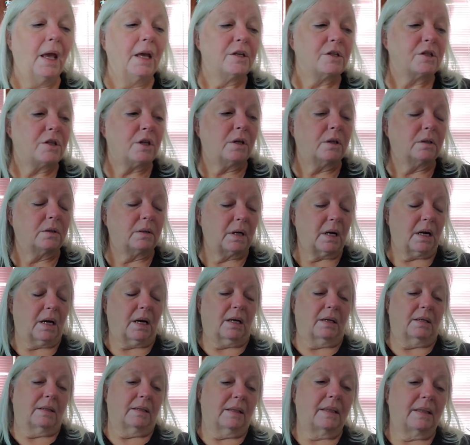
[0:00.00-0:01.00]
So
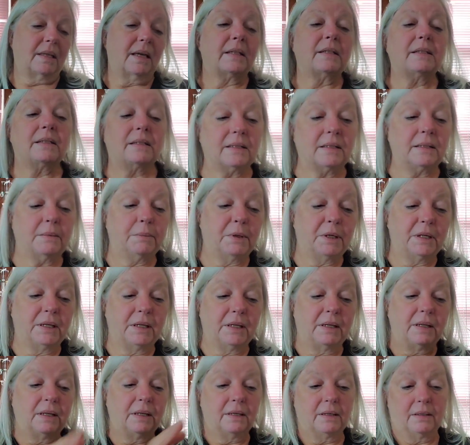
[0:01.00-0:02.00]
uh, that's going to
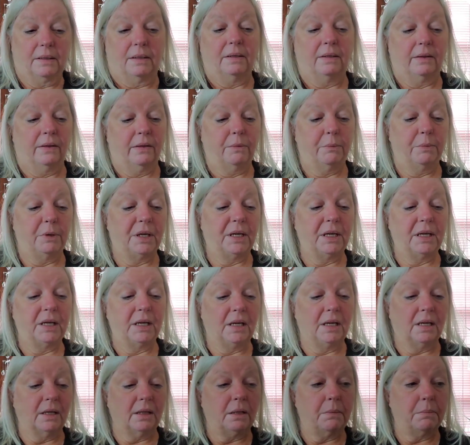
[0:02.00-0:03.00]
be the
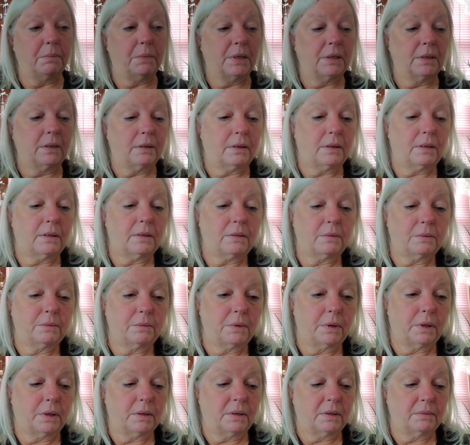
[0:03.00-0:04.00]
beginning of the month,
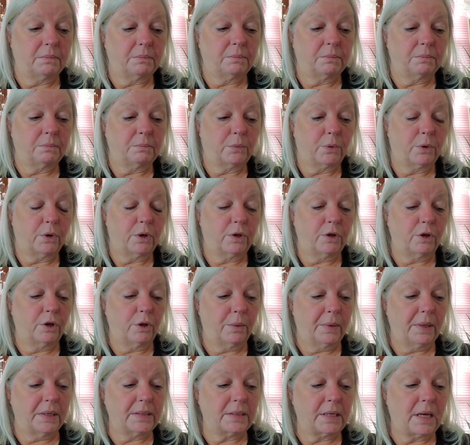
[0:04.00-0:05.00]
uh, Born in the
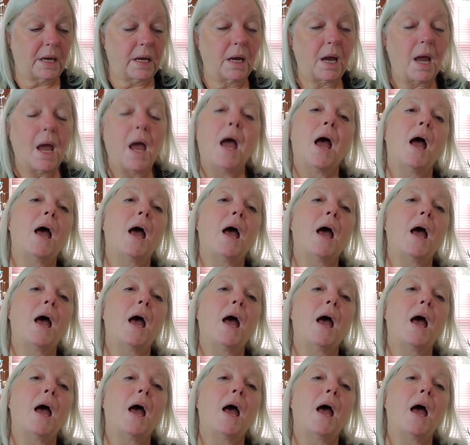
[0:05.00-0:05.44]
USA.